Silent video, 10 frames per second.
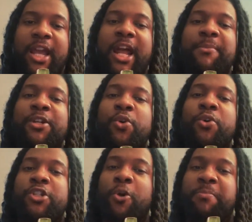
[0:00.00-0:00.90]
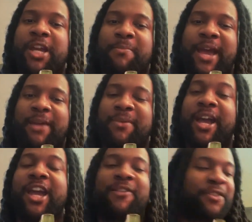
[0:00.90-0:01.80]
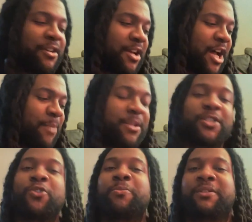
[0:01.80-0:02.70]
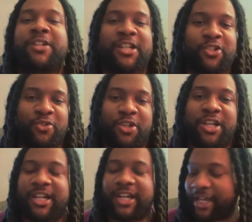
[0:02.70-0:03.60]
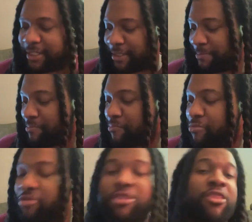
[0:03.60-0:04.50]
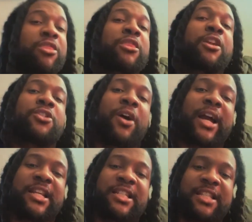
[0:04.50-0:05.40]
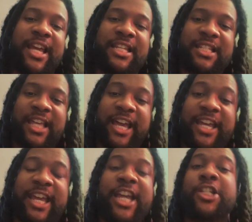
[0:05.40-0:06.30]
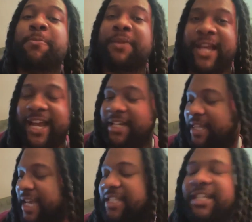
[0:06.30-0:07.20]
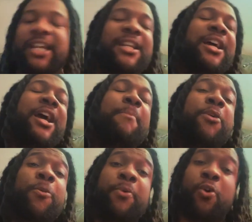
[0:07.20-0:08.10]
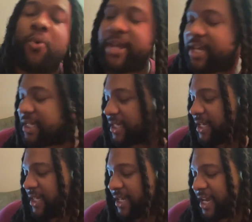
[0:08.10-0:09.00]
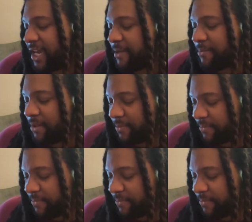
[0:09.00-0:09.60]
And I'm ignoring your big back behavior comment, super dickiness. So I got this next thing, inch plant. That's it. Purple queen is another name.